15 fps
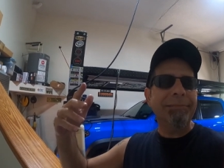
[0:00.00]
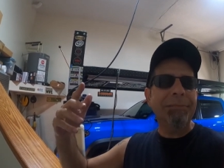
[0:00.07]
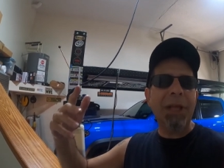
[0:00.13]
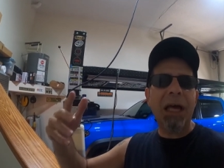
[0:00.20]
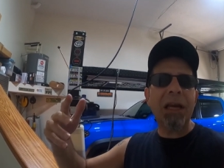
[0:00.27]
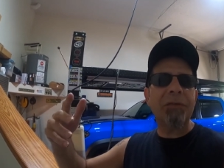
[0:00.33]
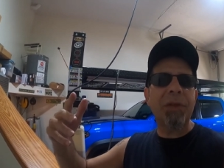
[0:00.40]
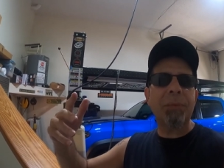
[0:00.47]

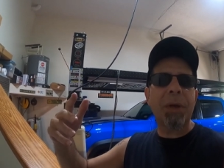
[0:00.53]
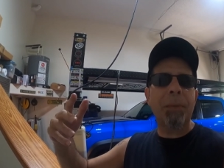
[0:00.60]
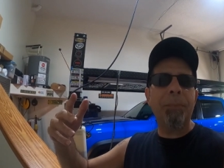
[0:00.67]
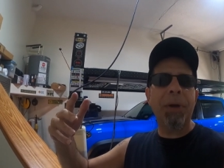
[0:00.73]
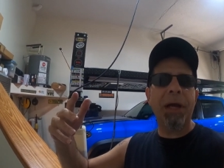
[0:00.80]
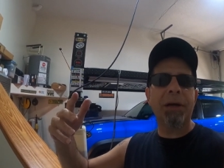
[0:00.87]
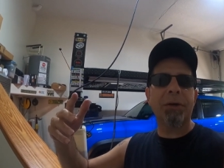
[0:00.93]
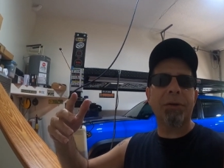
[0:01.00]
None of them
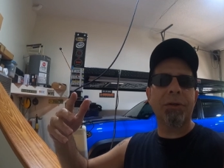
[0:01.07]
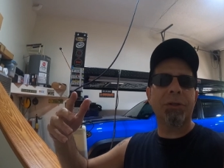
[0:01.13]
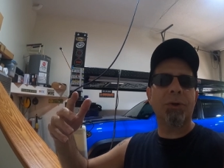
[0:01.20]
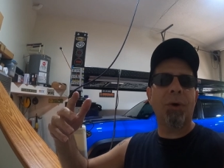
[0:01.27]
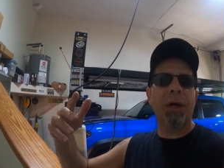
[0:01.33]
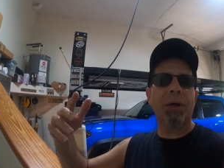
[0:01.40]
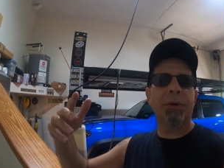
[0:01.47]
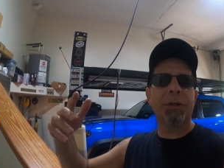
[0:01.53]
compare to the
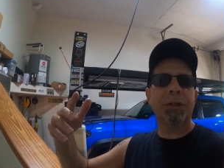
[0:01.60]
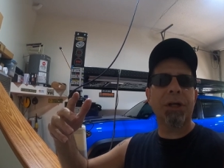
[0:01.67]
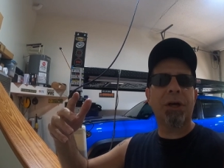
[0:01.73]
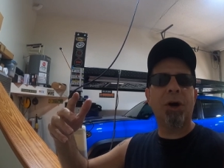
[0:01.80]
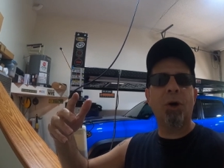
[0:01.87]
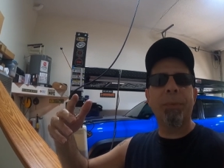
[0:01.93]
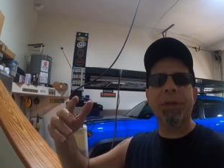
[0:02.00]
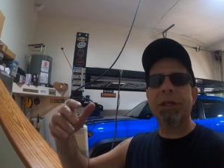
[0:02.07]
Toyota
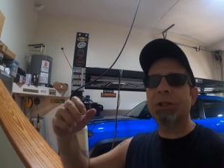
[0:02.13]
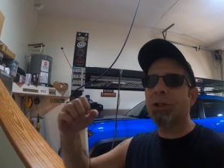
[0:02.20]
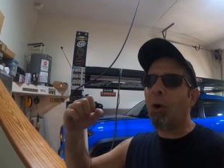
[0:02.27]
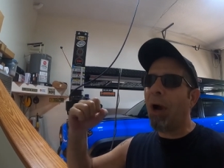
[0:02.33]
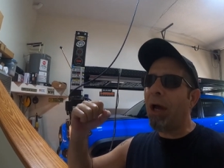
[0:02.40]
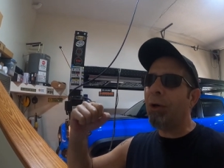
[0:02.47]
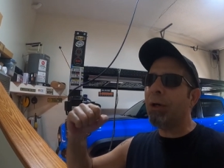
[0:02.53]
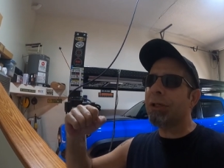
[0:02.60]
Tacoma. The
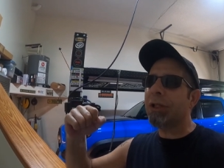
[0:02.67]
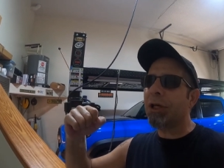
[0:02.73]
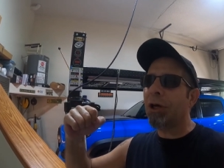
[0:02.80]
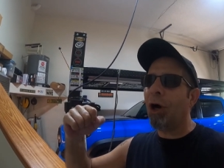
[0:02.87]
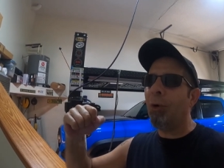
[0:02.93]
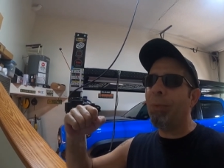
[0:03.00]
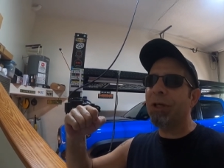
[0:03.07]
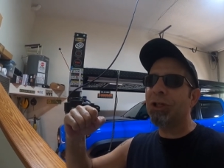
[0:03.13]
Toyota
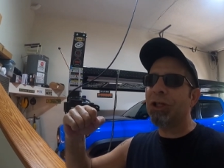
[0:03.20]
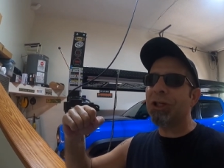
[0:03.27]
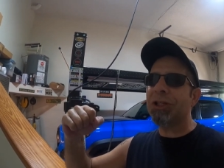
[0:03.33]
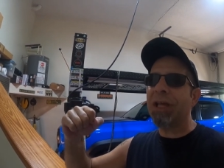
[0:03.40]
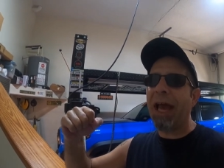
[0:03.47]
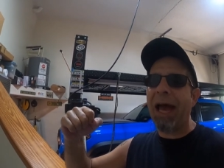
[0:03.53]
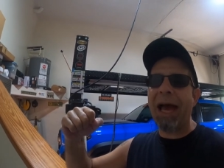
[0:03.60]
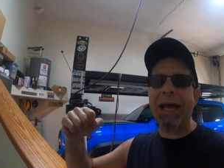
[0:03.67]
Tacoma
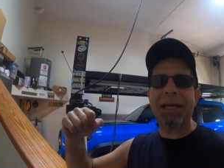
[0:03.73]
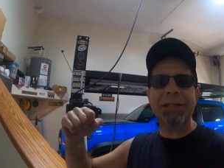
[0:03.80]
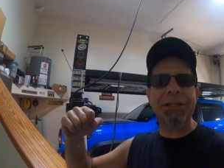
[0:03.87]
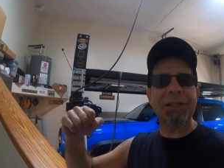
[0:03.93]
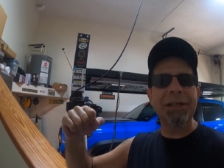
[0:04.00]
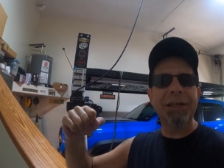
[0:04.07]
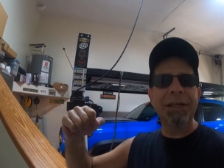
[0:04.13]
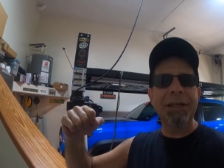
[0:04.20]
just
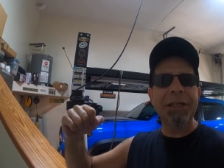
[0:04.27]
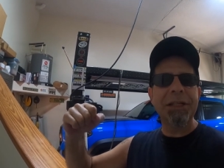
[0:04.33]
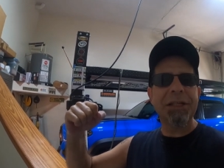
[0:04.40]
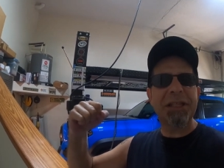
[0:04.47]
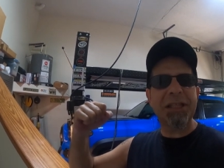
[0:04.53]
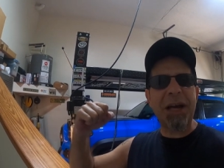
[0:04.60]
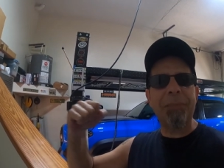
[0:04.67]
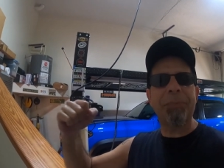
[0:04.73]
has
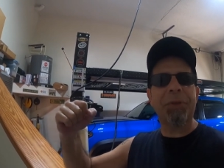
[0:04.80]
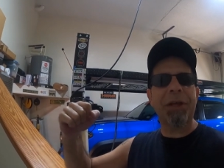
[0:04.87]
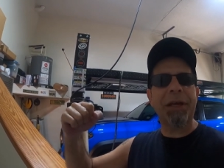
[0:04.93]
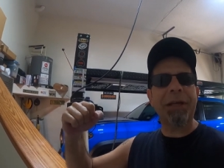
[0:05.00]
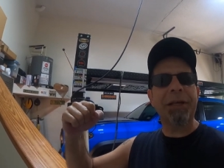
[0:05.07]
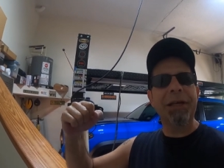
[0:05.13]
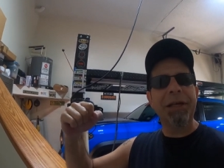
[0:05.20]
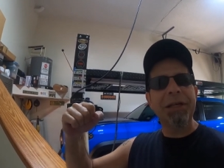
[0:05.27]

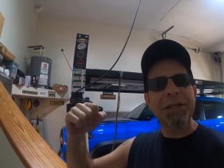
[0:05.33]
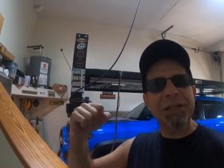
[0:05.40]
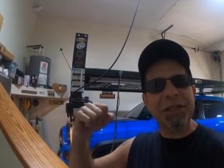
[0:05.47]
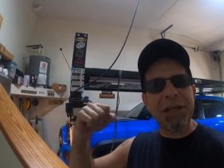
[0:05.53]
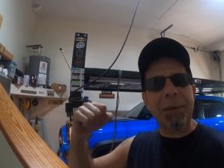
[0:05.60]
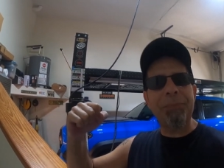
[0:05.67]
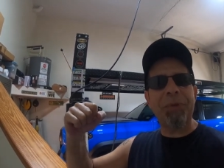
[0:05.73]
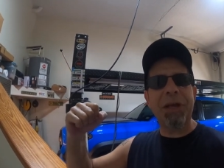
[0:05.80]
something,
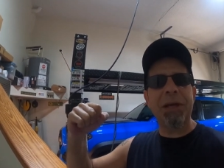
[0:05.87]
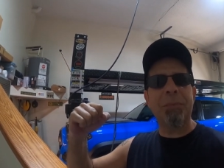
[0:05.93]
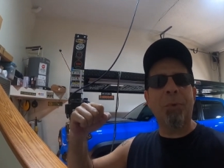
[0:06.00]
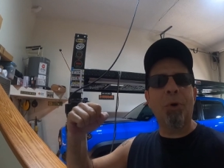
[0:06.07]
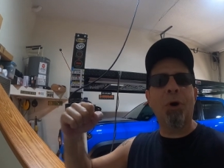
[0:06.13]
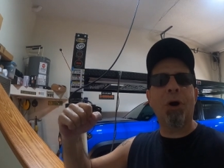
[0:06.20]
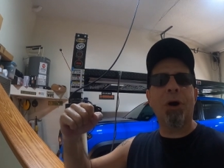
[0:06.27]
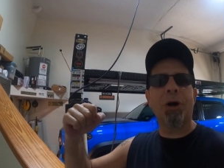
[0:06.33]
something
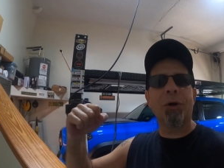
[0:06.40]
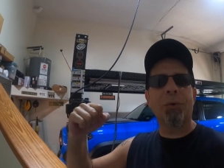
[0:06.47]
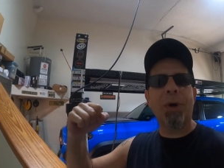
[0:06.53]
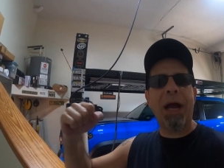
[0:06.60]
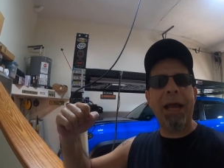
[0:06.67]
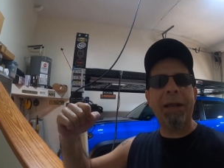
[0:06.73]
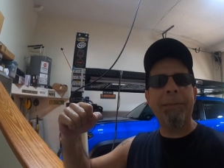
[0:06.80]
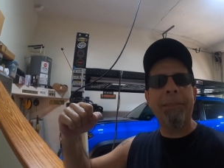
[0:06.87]
more,
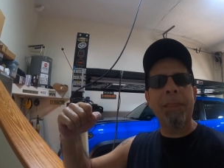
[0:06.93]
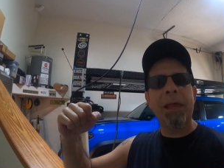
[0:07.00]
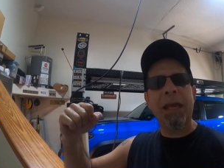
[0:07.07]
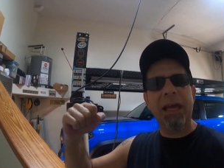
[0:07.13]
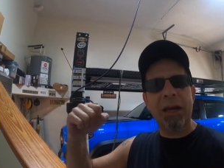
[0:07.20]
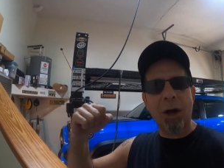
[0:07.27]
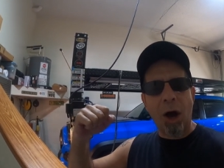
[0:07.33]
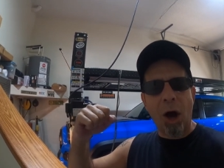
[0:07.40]
right?
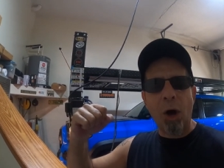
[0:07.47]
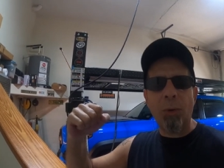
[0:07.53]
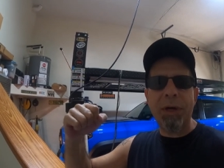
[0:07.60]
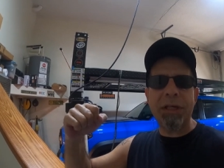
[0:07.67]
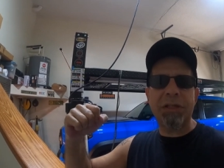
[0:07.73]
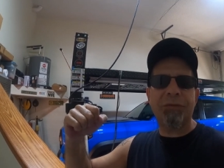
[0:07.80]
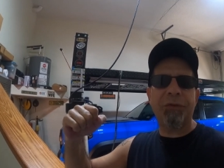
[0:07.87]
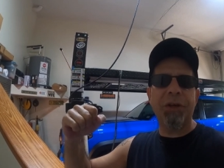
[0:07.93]
It
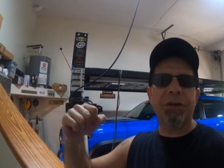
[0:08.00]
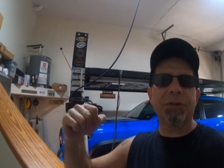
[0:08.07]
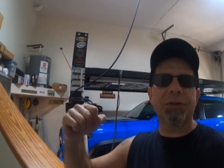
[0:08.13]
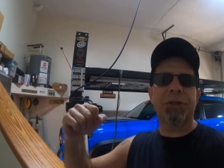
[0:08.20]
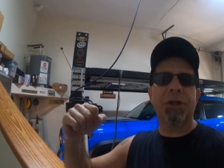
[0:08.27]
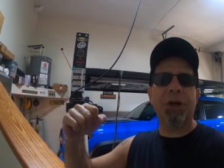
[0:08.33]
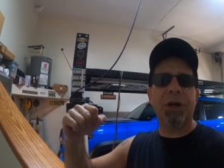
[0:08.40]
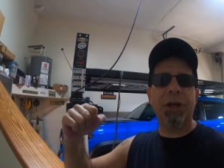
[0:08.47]
always
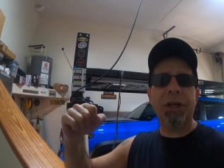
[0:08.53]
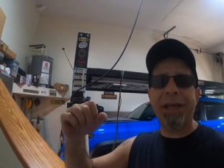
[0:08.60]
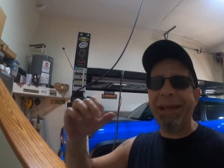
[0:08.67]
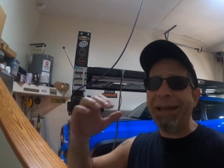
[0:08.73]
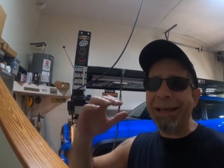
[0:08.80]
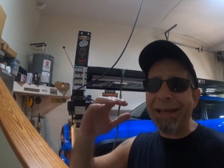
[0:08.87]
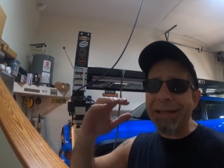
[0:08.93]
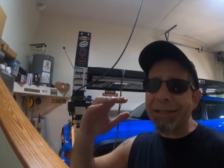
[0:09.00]
feels good.
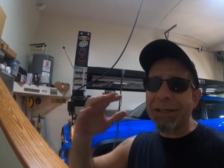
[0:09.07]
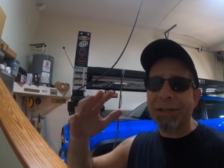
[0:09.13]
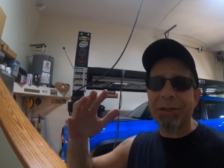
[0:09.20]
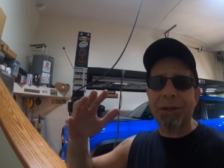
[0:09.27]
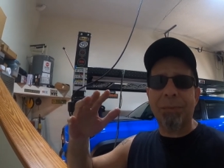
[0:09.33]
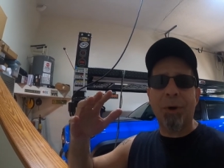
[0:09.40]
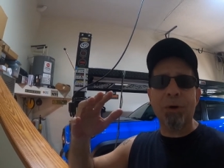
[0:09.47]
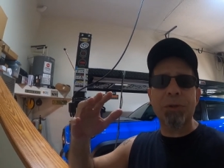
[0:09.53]
It isn't
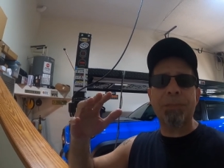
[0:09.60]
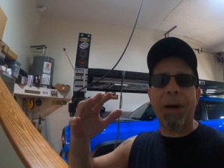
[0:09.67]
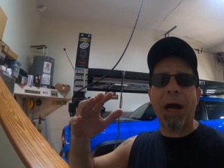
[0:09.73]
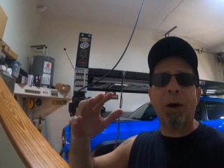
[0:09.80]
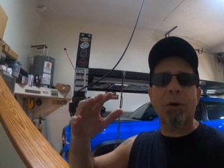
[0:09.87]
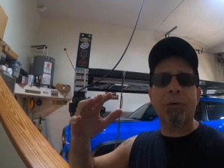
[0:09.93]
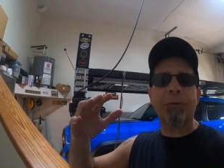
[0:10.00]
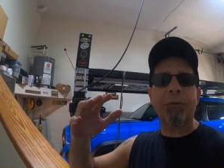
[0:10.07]
the most
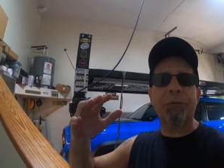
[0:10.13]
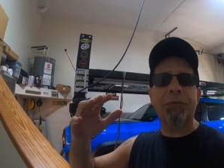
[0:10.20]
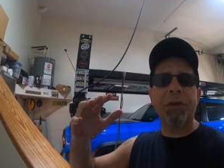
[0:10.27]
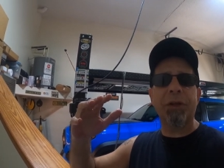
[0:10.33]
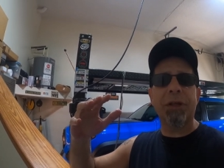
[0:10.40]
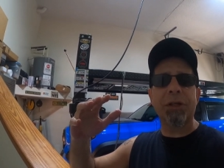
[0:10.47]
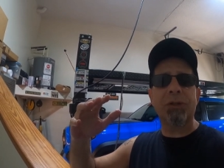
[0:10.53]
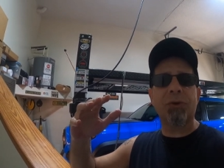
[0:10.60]
powerful
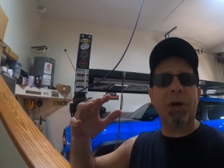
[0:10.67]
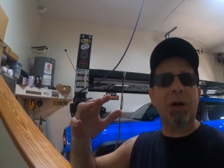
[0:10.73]
feeling